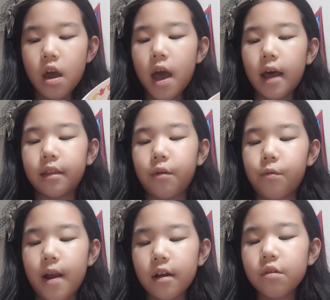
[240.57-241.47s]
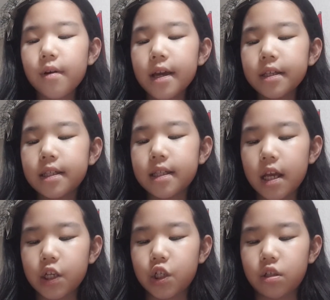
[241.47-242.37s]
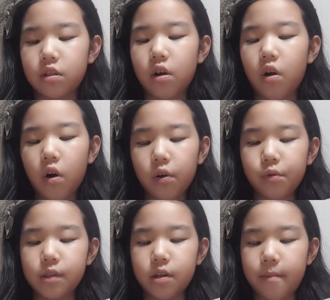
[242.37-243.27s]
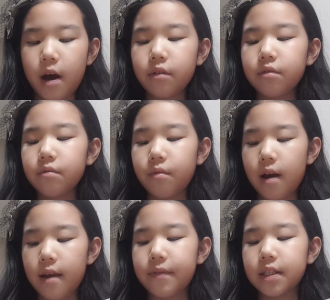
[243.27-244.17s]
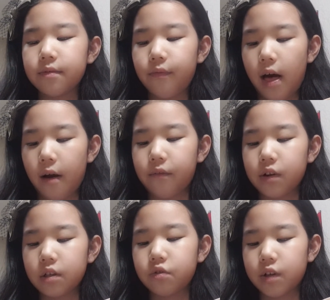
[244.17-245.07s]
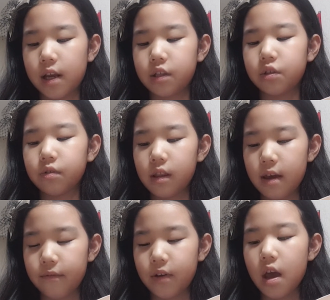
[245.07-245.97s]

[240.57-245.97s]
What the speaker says: At the railway station, the guard was about to wave his flag for the train to leave.